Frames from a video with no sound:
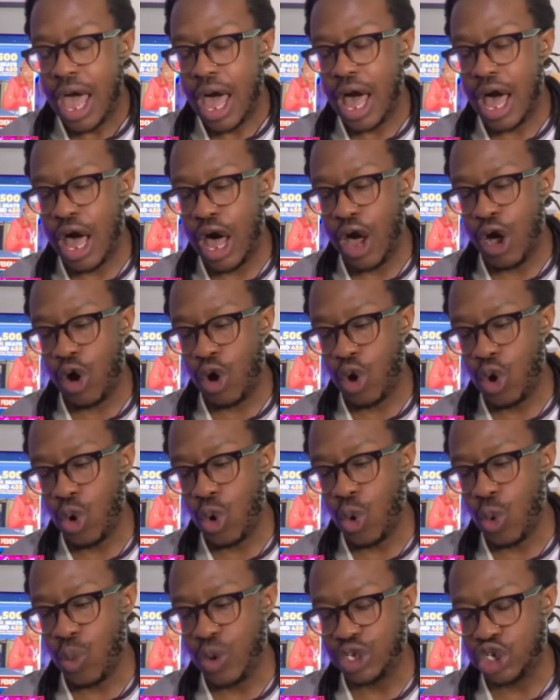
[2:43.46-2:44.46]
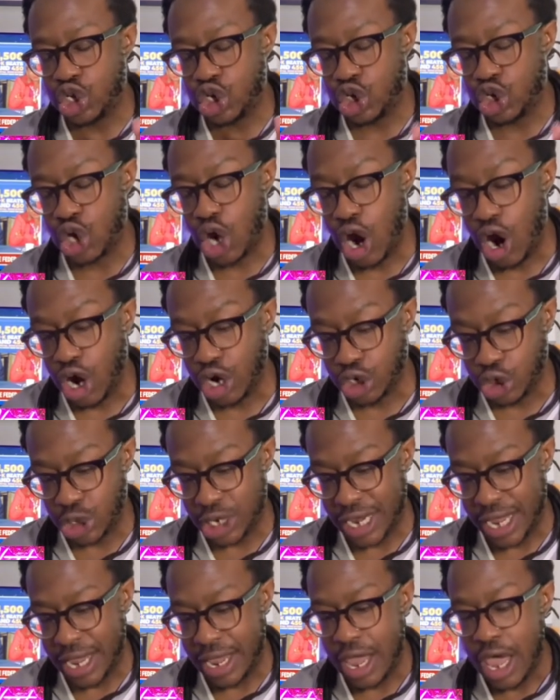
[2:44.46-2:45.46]
who was
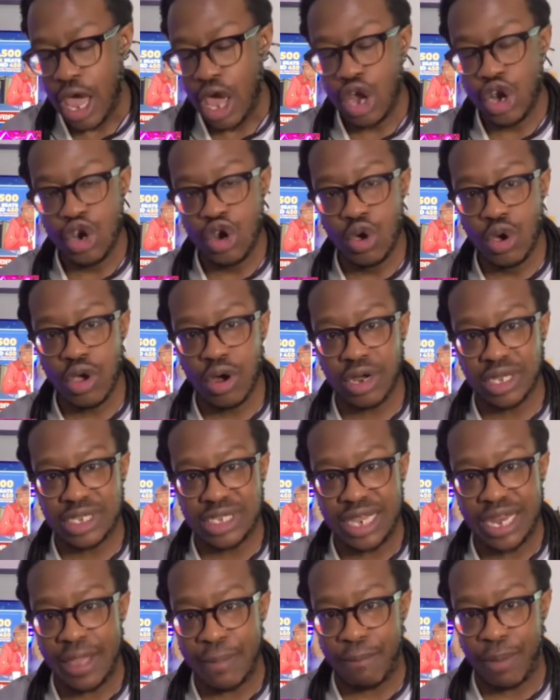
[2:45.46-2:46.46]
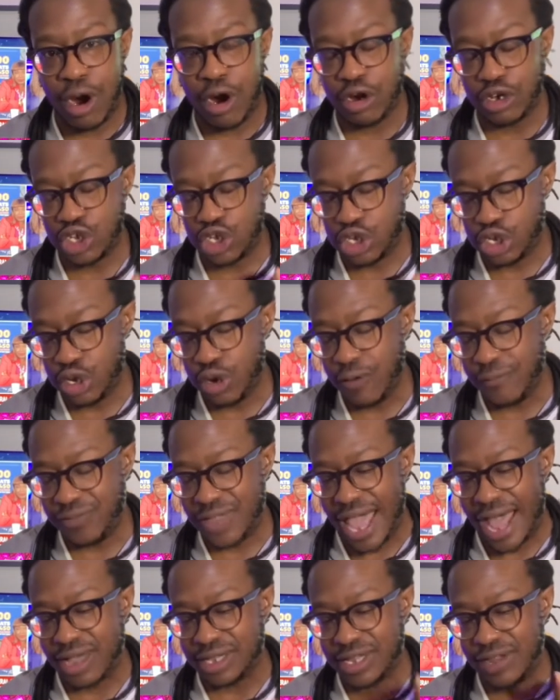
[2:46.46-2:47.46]
charging New York City bars
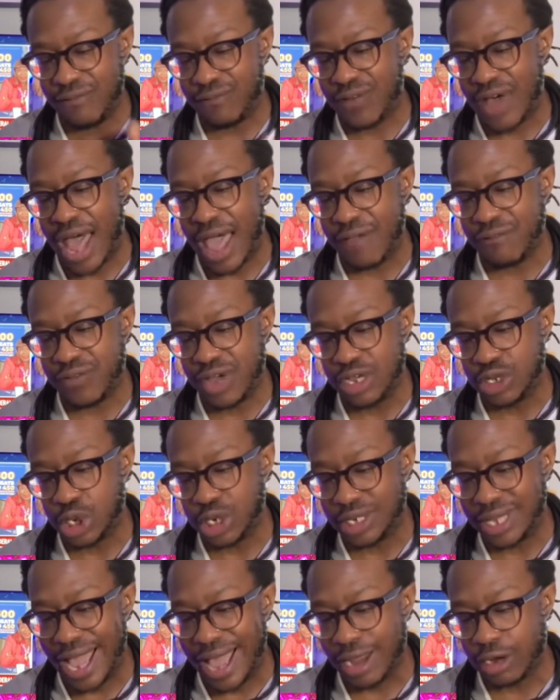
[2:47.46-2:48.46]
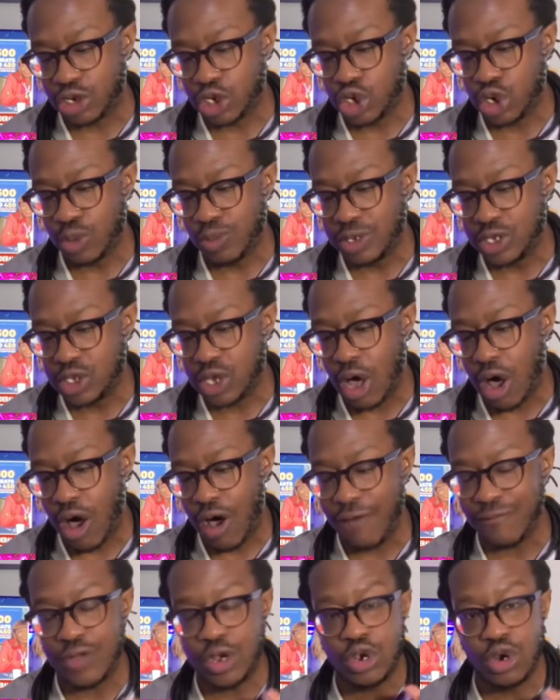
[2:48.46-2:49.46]
$2,500 to
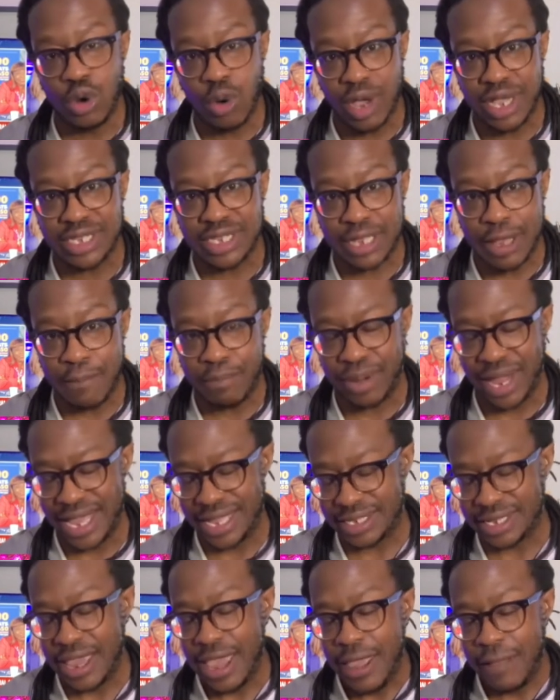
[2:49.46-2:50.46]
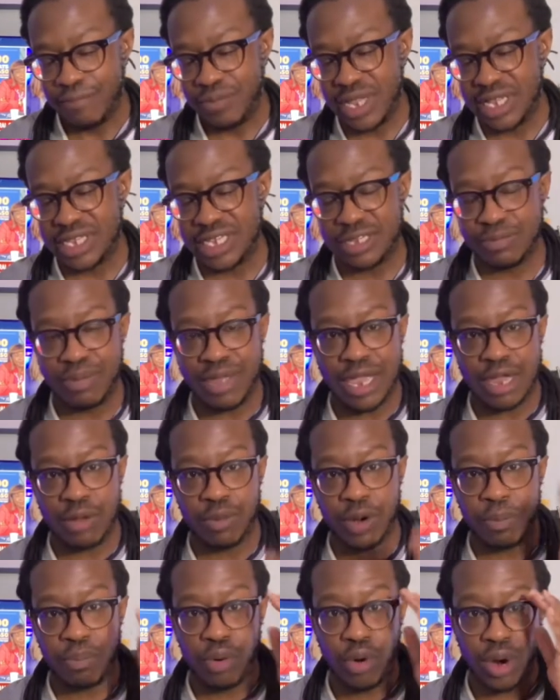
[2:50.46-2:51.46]
resolve noise complaints. This is being
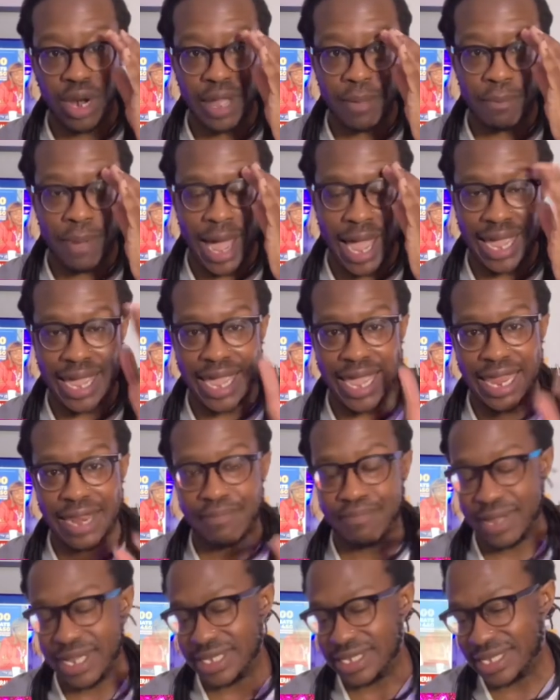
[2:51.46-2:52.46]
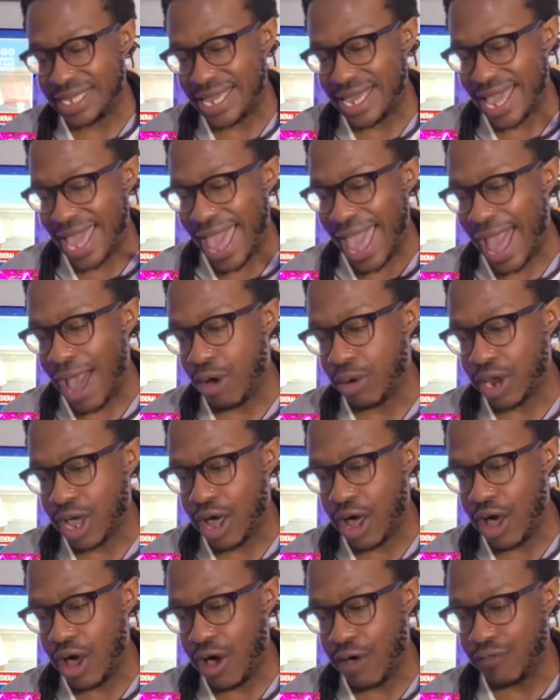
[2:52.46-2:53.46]
reported by NBC out
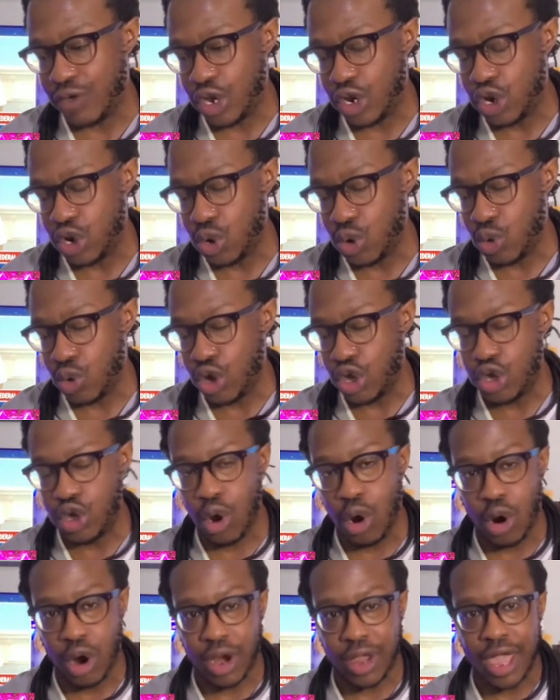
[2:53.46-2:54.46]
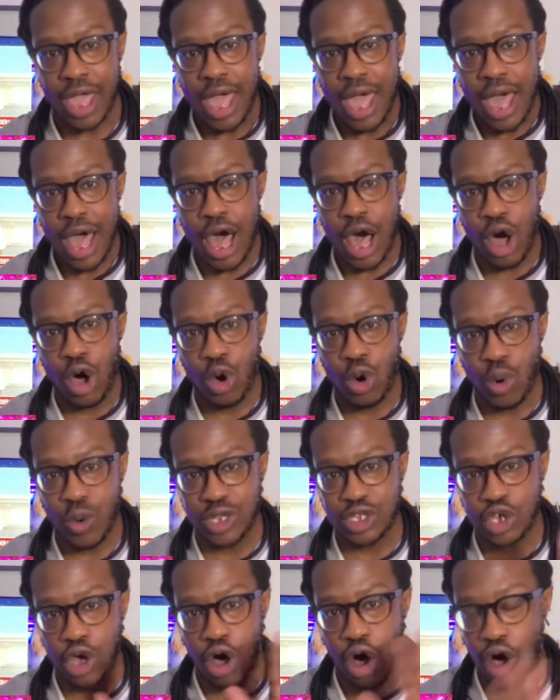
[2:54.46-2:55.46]
of New York. Who
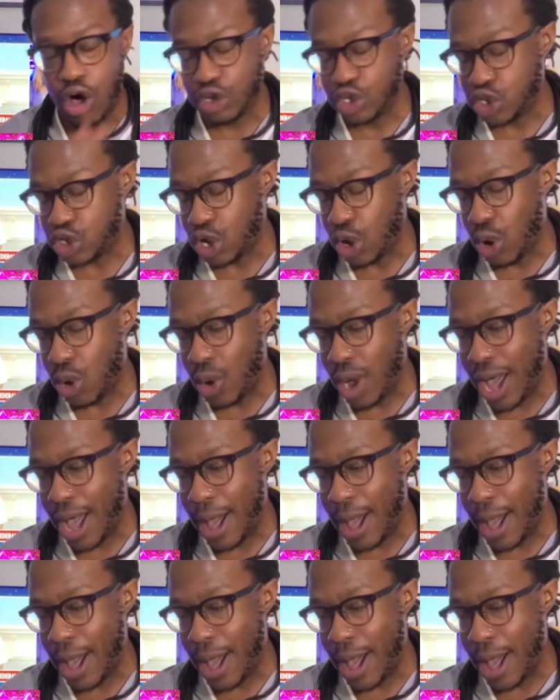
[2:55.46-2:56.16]
is also